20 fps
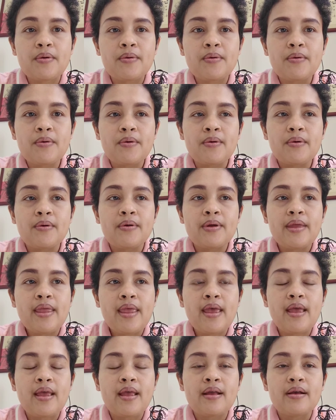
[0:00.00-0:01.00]
Or,
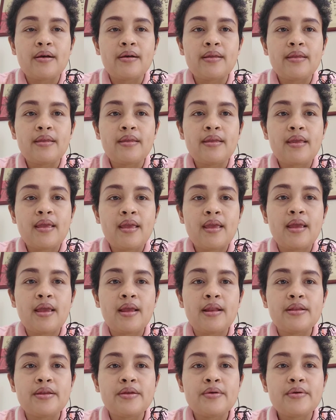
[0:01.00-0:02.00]
eh,
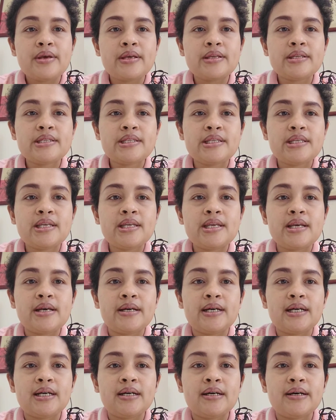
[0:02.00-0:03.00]
and you can see a
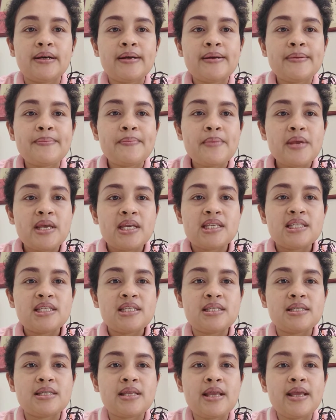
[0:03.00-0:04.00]
uh,
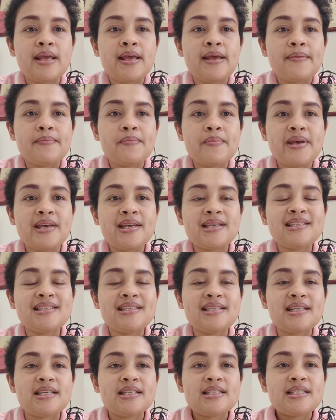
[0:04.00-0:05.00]
miss. Miss
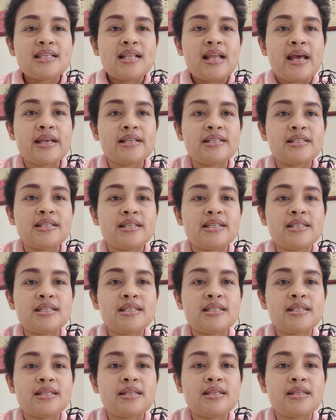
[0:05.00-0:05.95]
is like just